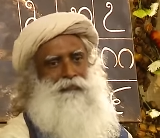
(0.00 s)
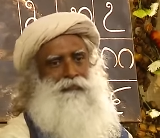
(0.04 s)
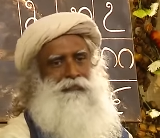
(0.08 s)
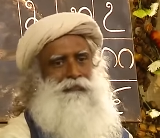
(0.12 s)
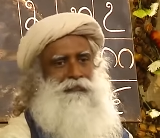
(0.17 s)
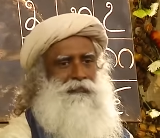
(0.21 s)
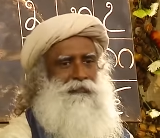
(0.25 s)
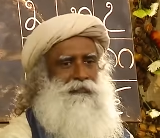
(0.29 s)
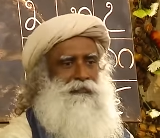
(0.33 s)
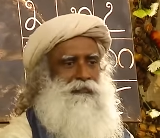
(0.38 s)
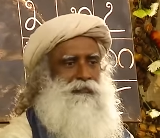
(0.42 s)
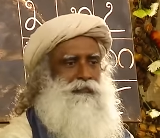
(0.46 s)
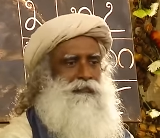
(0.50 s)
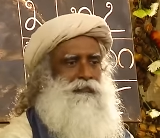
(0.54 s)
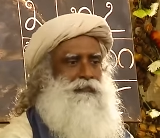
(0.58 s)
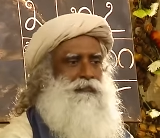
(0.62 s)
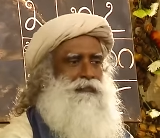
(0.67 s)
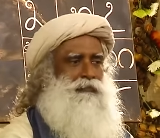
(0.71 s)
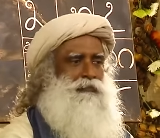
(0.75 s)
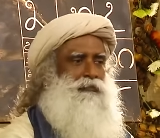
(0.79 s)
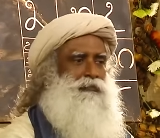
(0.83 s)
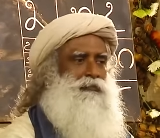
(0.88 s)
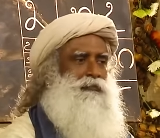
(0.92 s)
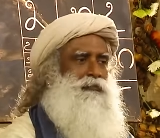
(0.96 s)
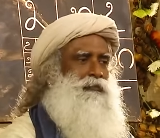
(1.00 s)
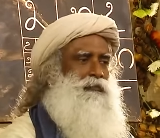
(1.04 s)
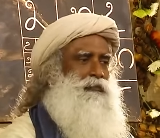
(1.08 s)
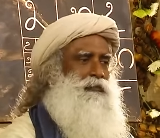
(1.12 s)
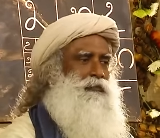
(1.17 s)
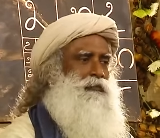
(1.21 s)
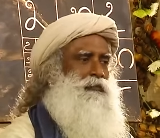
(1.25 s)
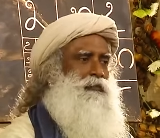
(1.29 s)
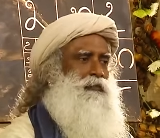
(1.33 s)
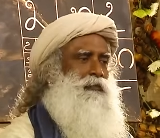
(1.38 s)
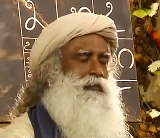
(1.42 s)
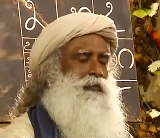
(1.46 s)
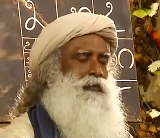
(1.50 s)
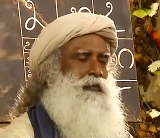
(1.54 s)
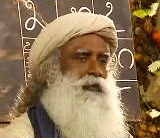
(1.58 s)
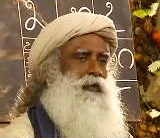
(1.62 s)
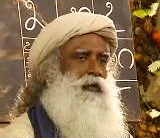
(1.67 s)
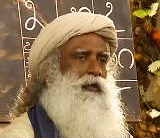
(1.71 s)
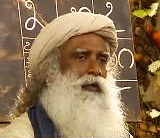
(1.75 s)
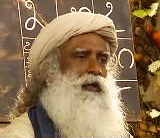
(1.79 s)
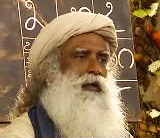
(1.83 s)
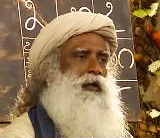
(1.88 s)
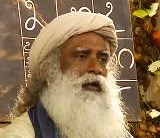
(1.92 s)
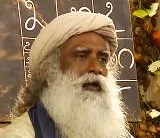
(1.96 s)

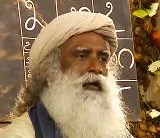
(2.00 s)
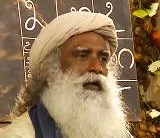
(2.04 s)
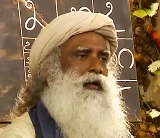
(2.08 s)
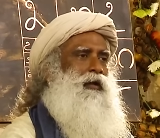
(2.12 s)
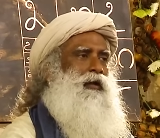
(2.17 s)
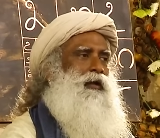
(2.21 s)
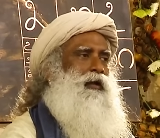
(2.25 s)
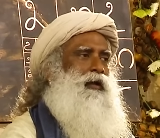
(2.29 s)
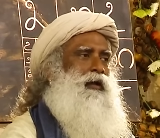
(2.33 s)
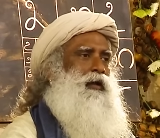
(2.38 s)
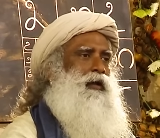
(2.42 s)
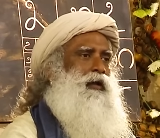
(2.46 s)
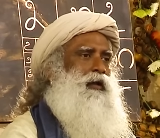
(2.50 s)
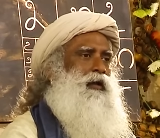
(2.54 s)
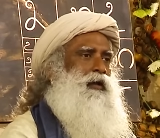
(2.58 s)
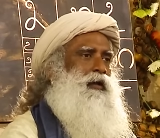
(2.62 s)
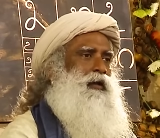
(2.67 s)
[no speech]